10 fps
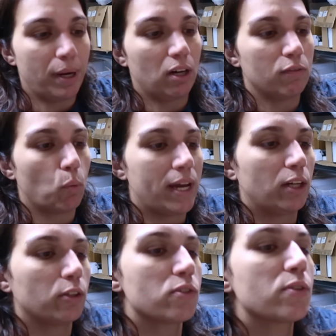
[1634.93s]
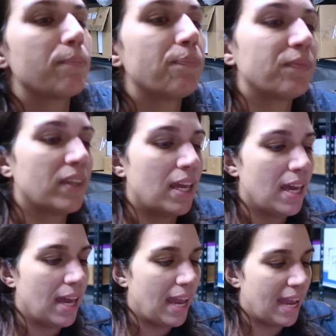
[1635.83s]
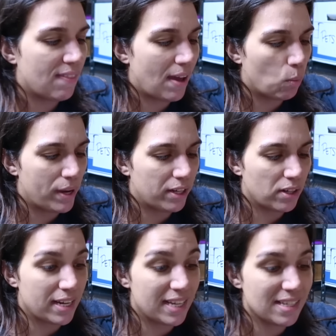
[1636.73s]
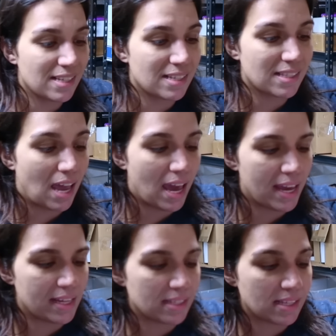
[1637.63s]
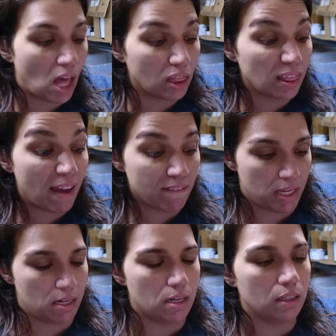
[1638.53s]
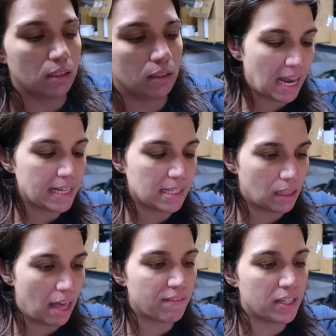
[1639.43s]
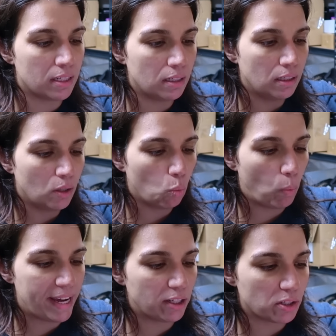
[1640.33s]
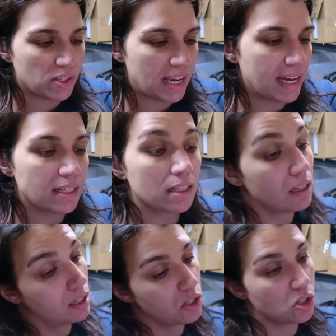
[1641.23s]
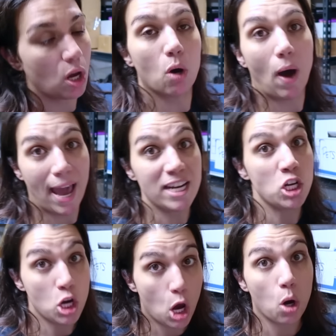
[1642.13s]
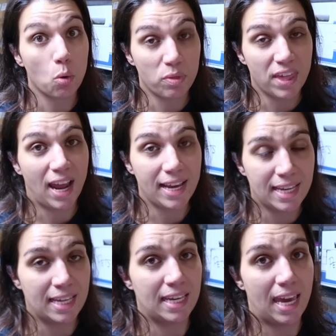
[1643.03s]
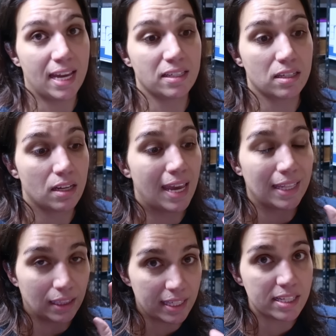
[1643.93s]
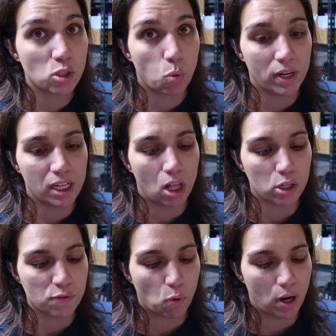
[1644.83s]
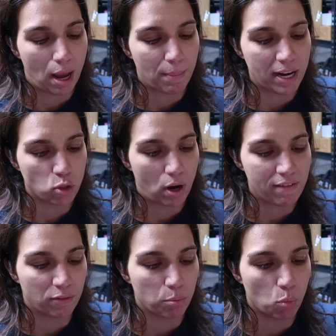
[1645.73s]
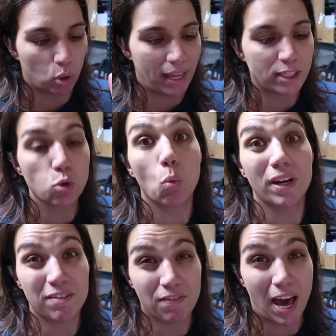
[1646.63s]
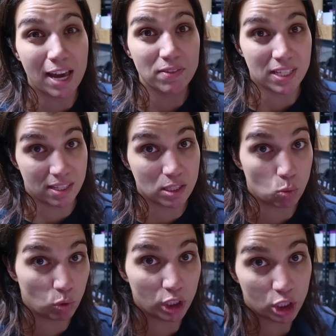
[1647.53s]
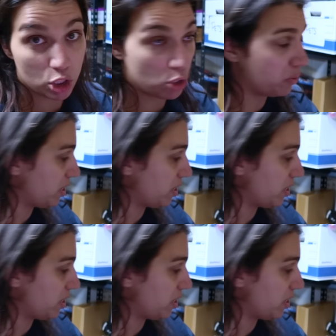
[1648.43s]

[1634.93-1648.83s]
pair of waders. And that wader it is a size 11, size 11 wader set so I know that I can get at least $20 for it. I might try for more like 25 since it's a really good shoe